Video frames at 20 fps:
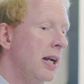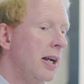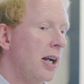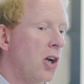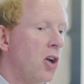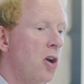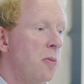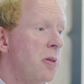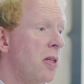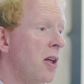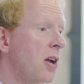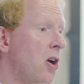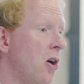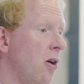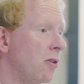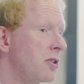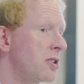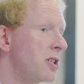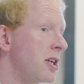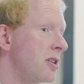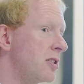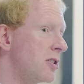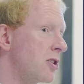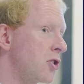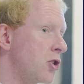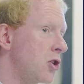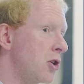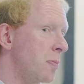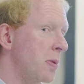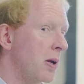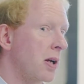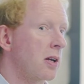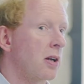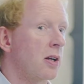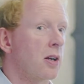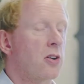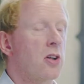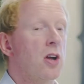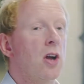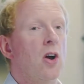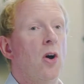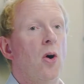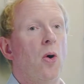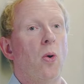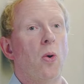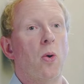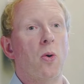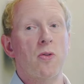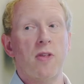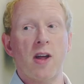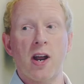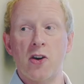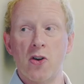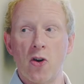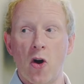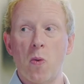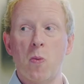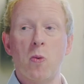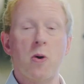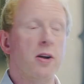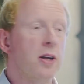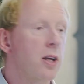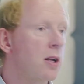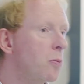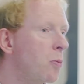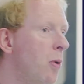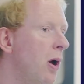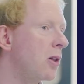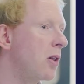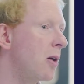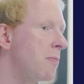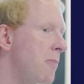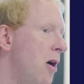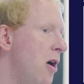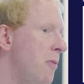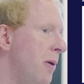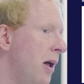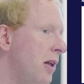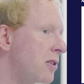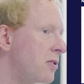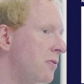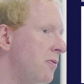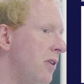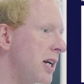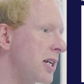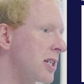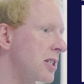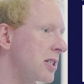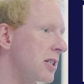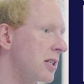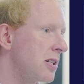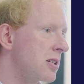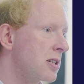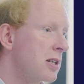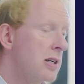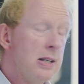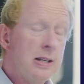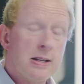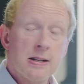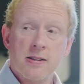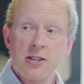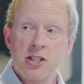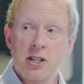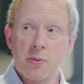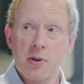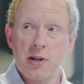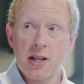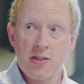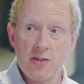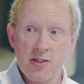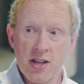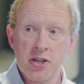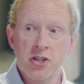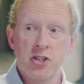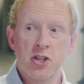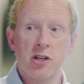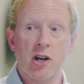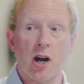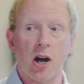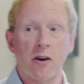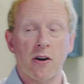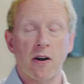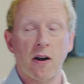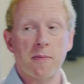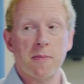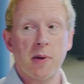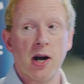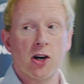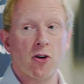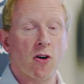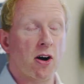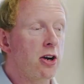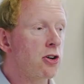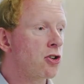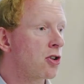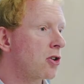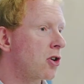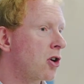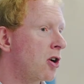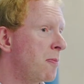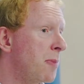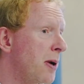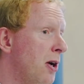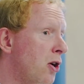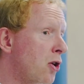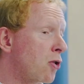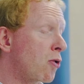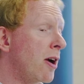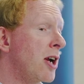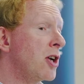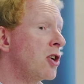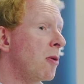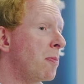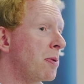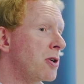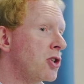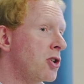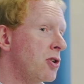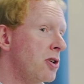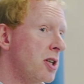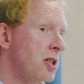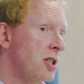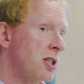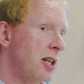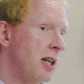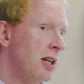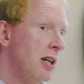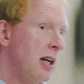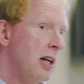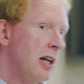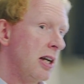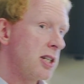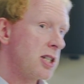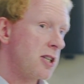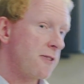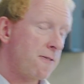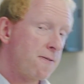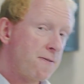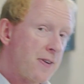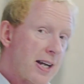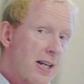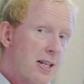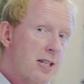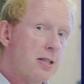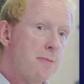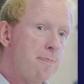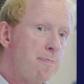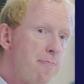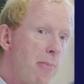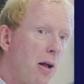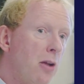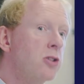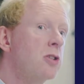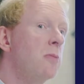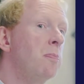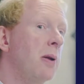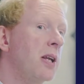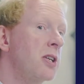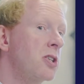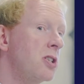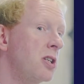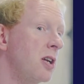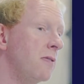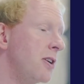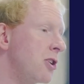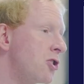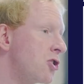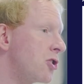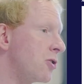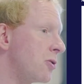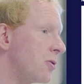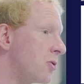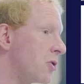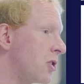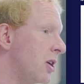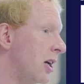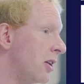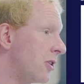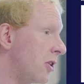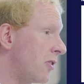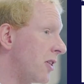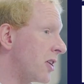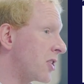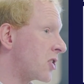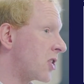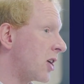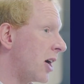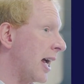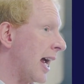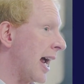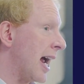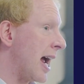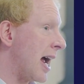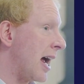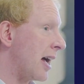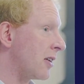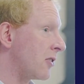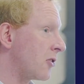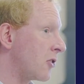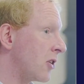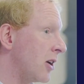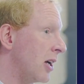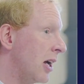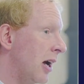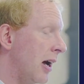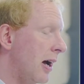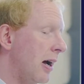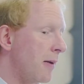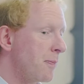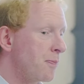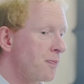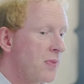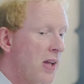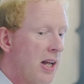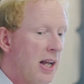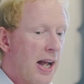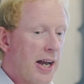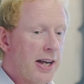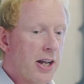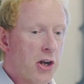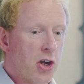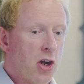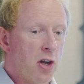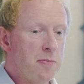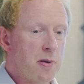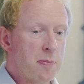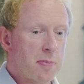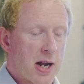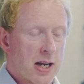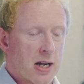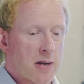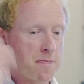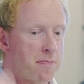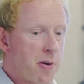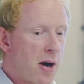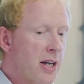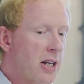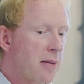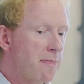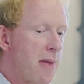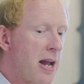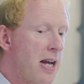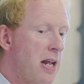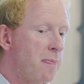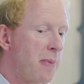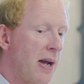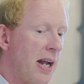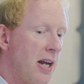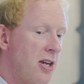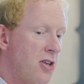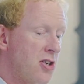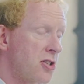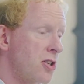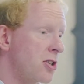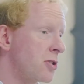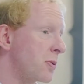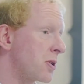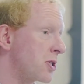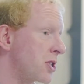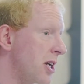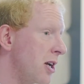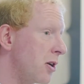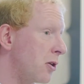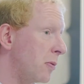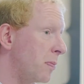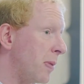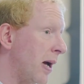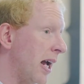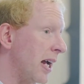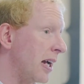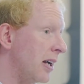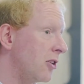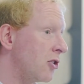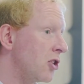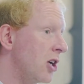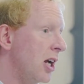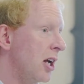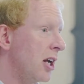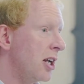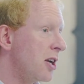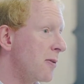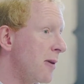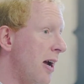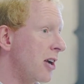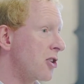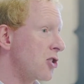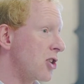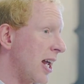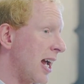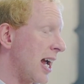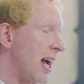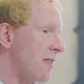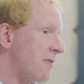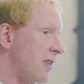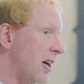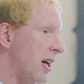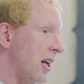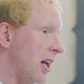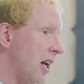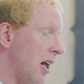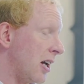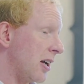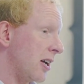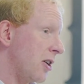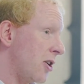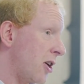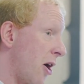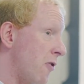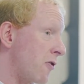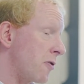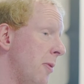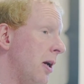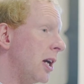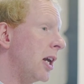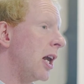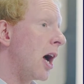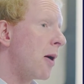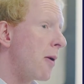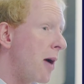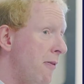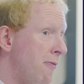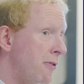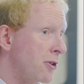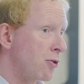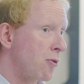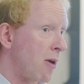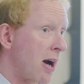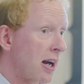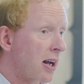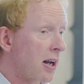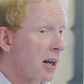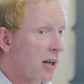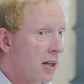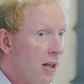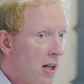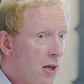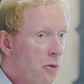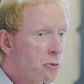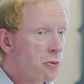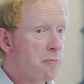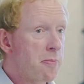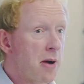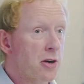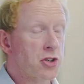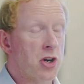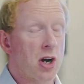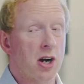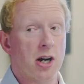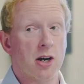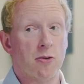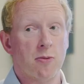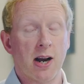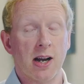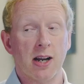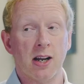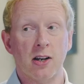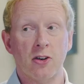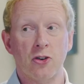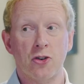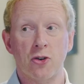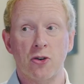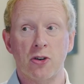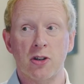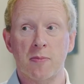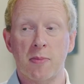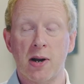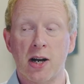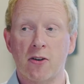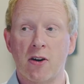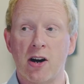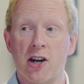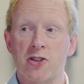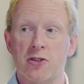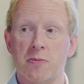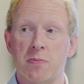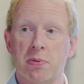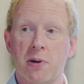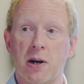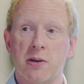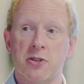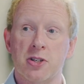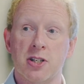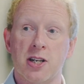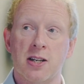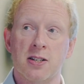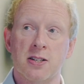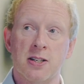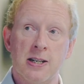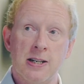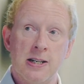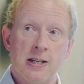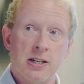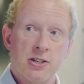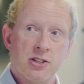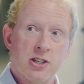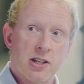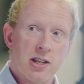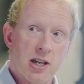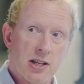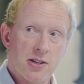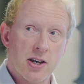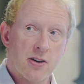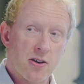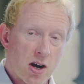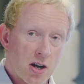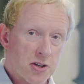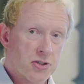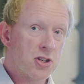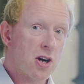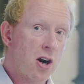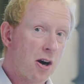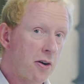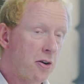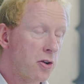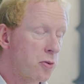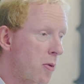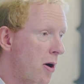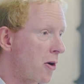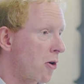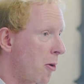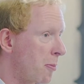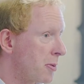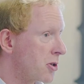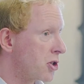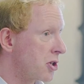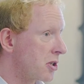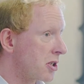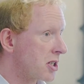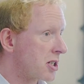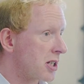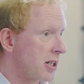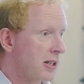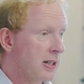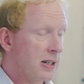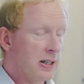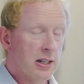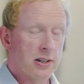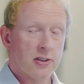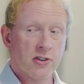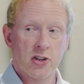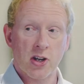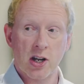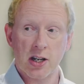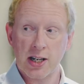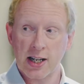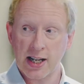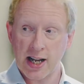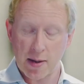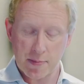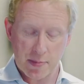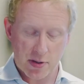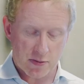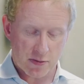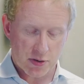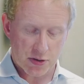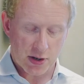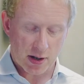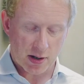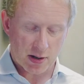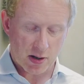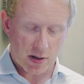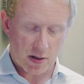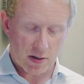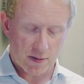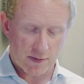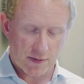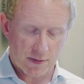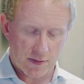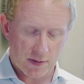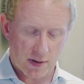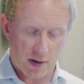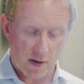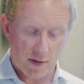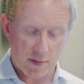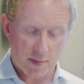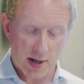it could be their content is duplicate, or they're not working well on mobile devices. So in this scenario, migration could be a great opportunity to fix the multiplicity of issues that this site has. And it could be by combining many pages into a single page, you actually have you go low average ranking to a much higher ranking during the migration process. So there are scenarios where opportunity certainly can be the result of